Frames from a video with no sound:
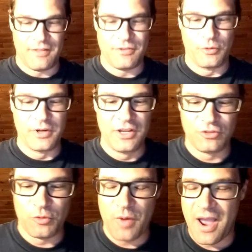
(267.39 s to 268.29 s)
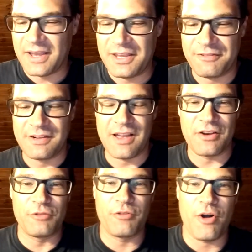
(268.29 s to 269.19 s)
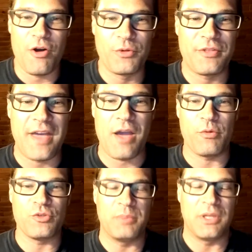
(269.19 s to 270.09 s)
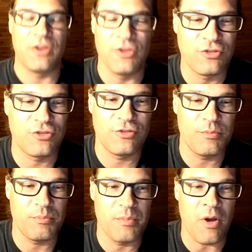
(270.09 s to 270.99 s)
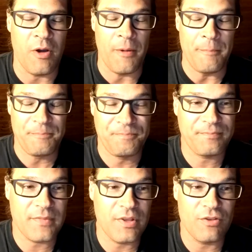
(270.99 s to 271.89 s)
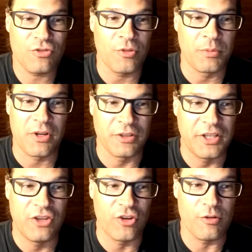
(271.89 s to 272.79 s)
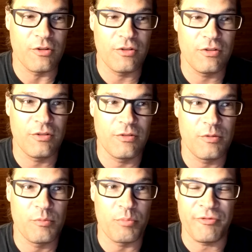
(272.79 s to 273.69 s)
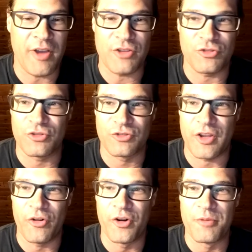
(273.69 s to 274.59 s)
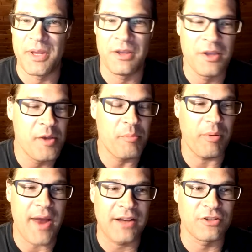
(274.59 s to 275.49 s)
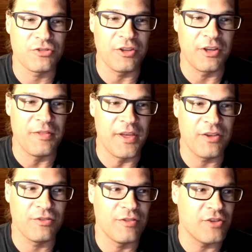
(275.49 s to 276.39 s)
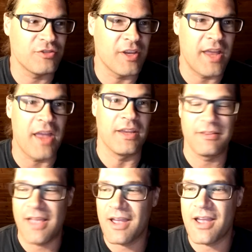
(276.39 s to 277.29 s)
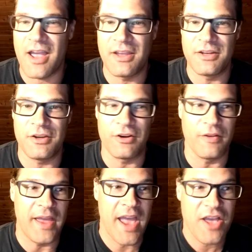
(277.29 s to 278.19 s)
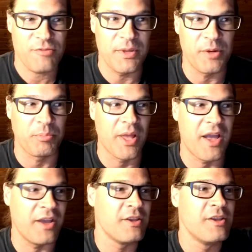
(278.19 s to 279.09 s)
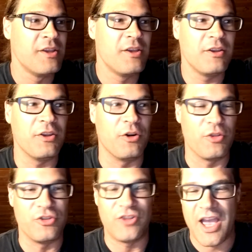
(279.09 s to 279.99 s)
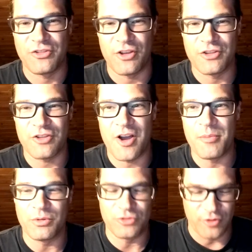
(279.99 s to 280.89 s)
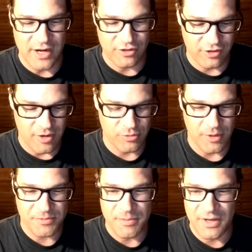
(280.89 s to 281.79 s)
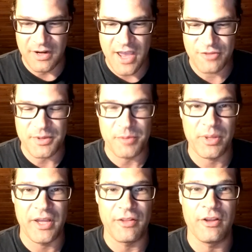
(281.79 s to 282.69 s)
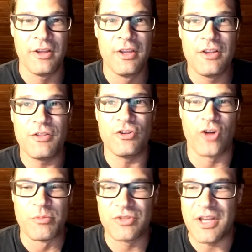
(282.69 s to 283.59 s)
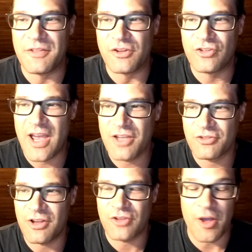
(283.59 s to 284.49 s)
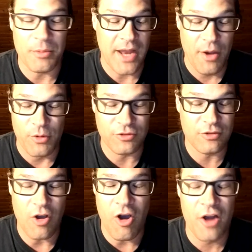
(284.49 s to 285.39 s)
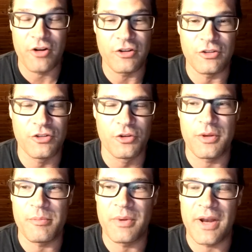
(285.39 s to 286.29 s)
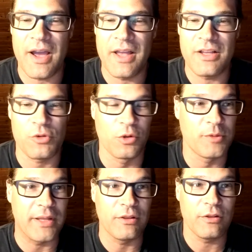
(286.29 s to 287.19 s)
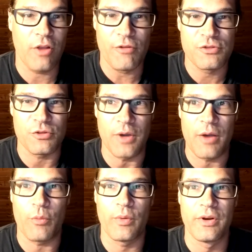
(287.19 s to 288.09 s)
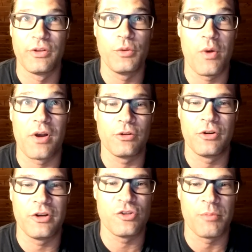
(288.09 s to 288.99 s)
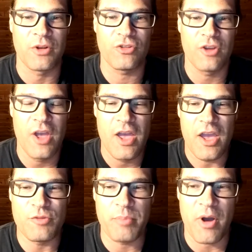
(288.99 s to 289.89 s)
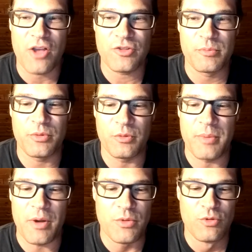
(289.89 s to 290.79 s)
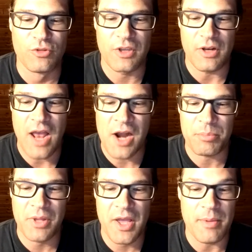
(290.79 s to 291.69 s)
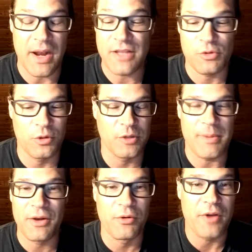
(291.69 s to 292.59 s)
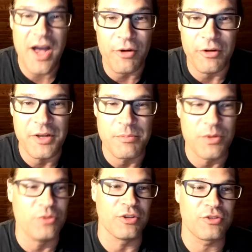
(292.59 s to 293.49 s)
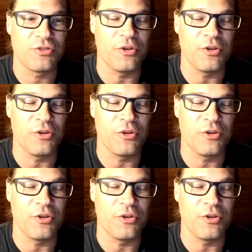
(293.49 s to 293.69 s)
the reason why I even got involved with that was because some collegiate professors, they heard me practicing, and they said, hey, get that guy in here. And they asked me to play. The jazz ensemble director comes up to me and asked me to play the drum set in the jazz ensemble, and I was honored to do it, but I told him I'd love to. I really want to learn as much as possible about music and how to play, but I told him I don't know how to read music.